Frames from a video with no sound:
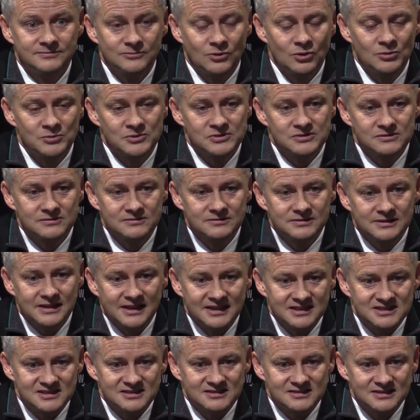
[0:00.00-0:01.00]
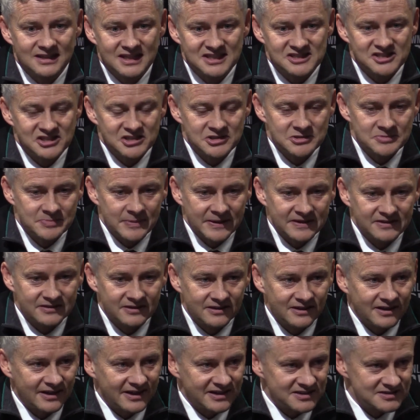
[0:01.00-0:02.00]
almost as
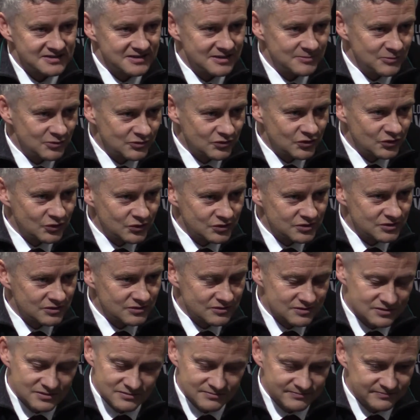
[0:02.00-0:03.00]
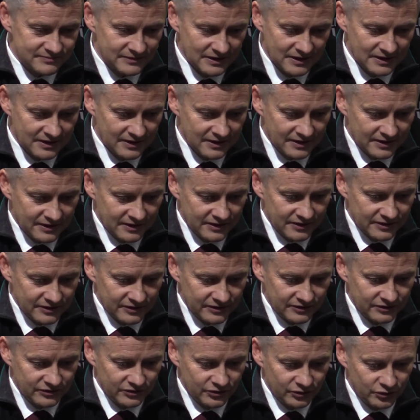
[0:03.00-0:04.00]
expected against them, of course, because
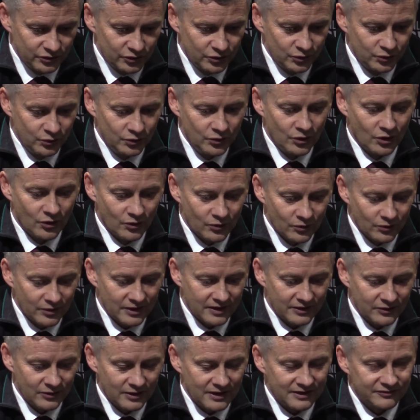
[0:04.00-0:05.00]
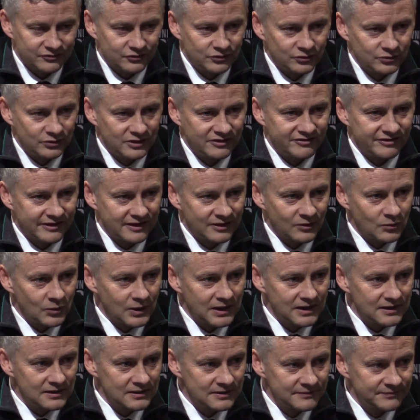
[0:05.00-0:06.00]
you do know that you have to defend
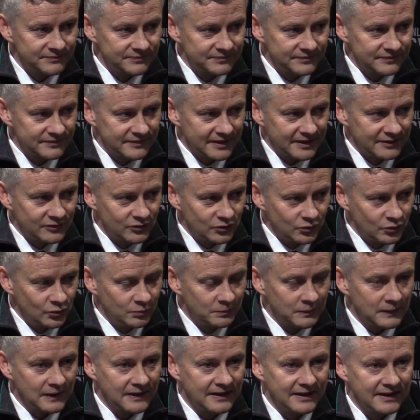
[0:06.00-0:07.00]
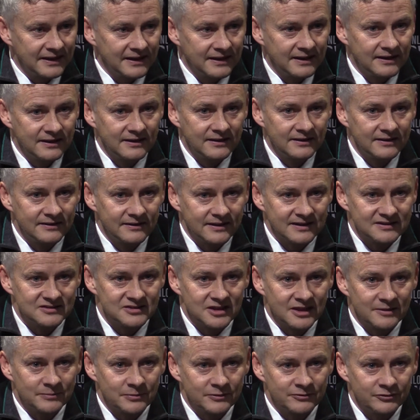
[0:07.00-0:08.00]
well. They do play that
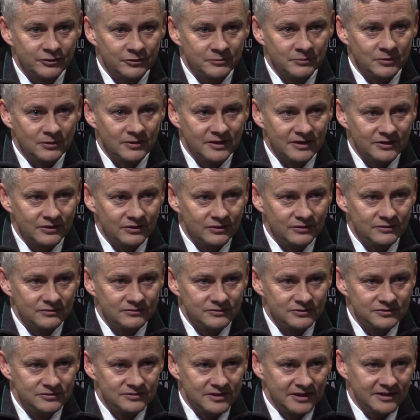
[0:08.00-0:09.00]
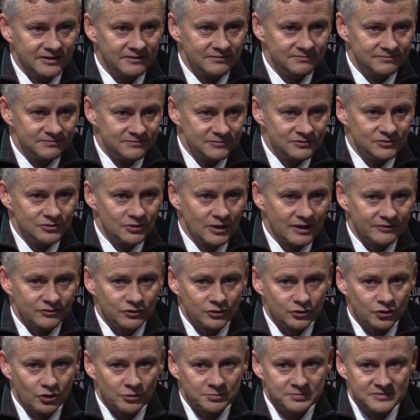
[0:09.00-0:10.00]
type of football that you have
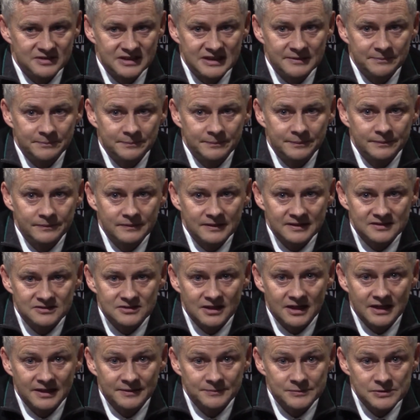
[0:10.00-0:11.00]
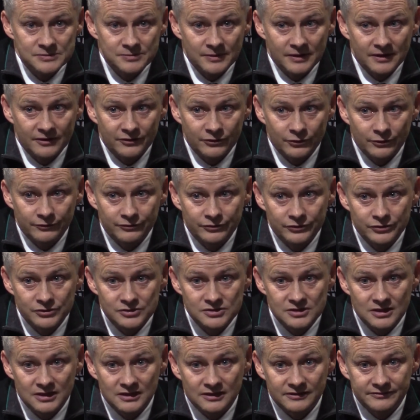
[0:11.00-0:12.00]
to drop deep at times. But I thought
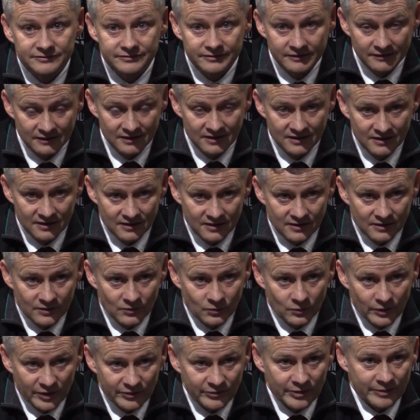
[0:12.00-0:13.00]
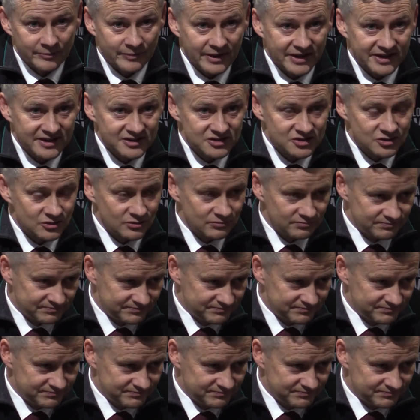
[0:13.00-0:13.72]
first half, when we managed